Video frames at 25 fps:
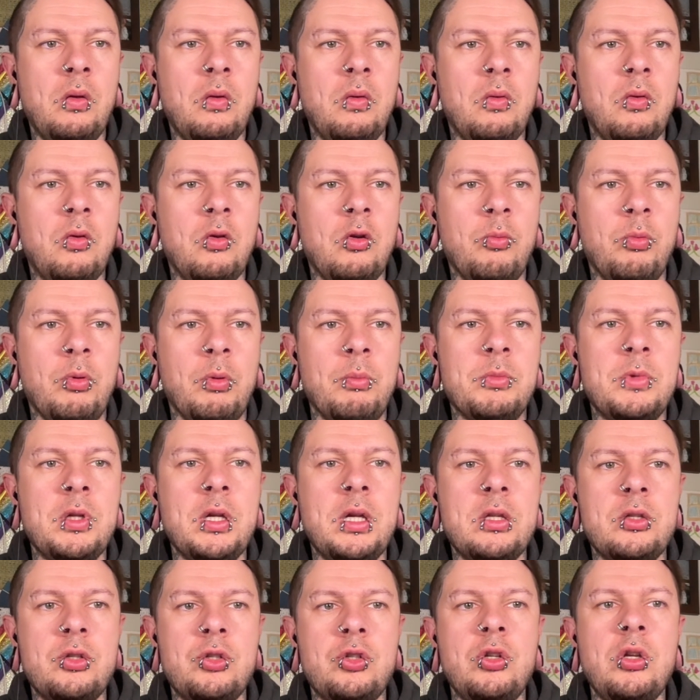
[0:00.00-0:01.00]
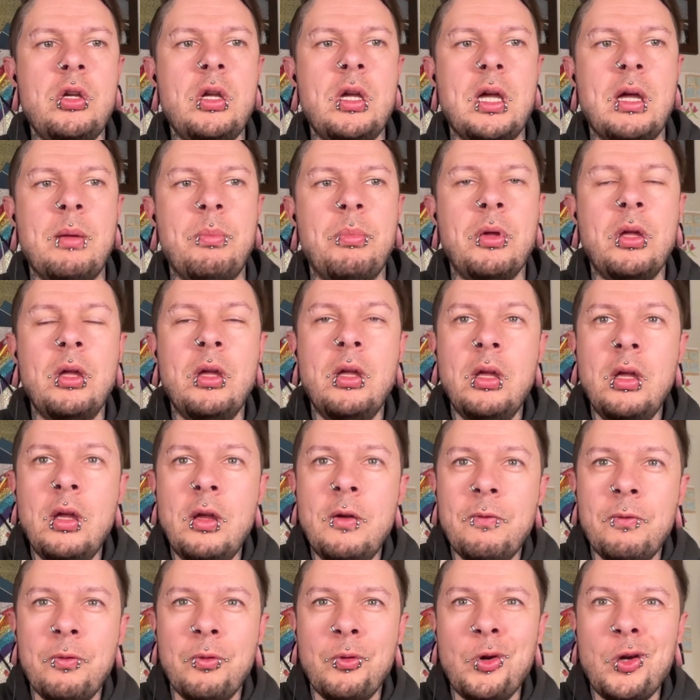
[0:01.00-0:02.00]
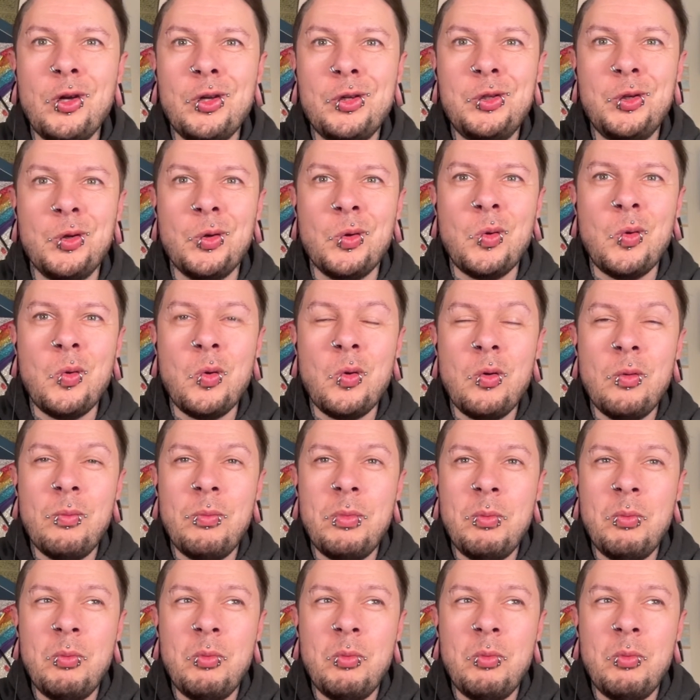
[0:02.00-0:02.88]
Orbem.shop for all your Orbem